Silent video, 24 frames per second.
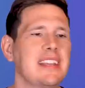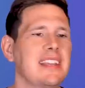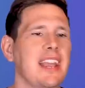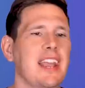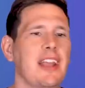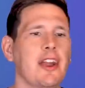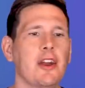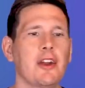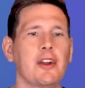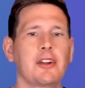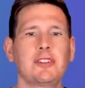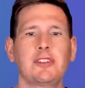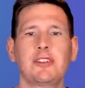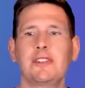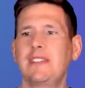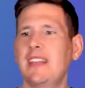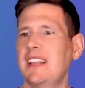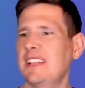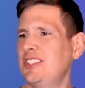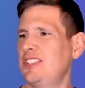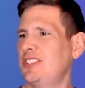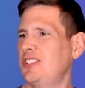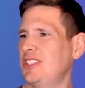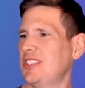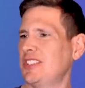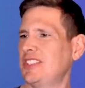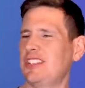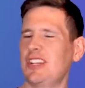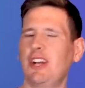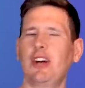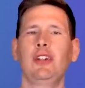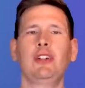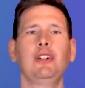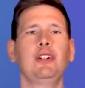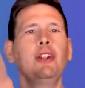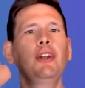a character that's just
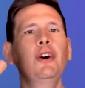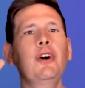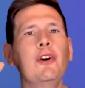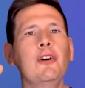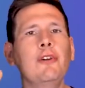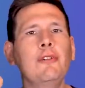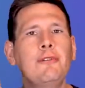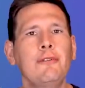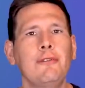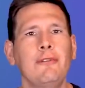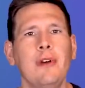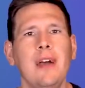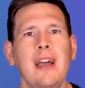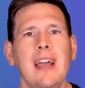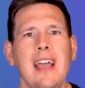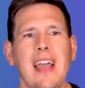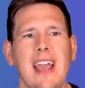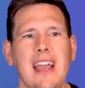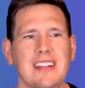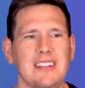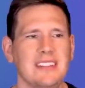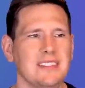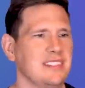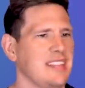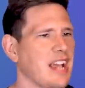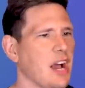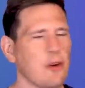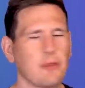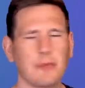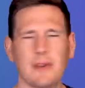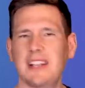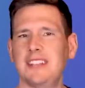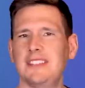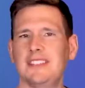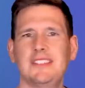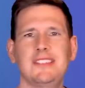aloof and
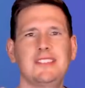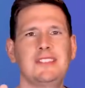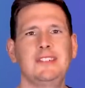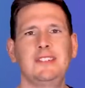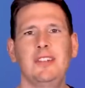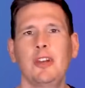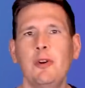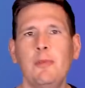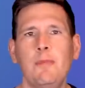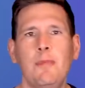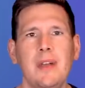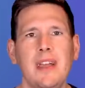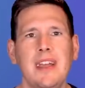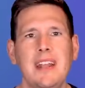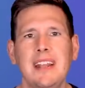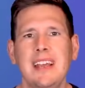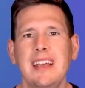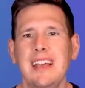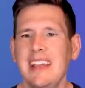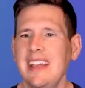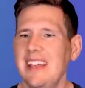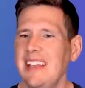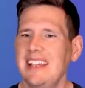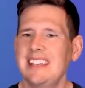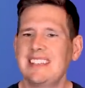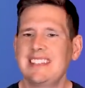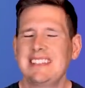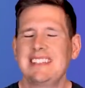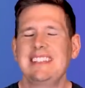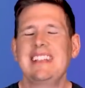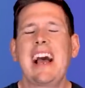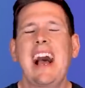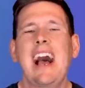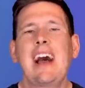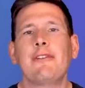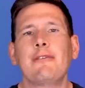downright stupid is
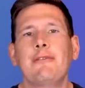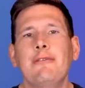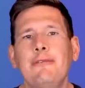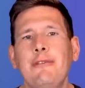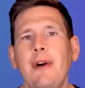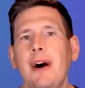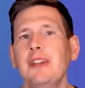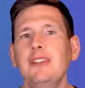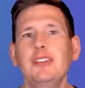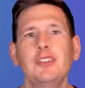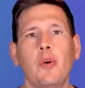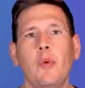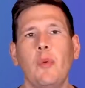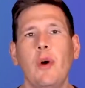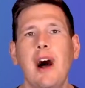not fun to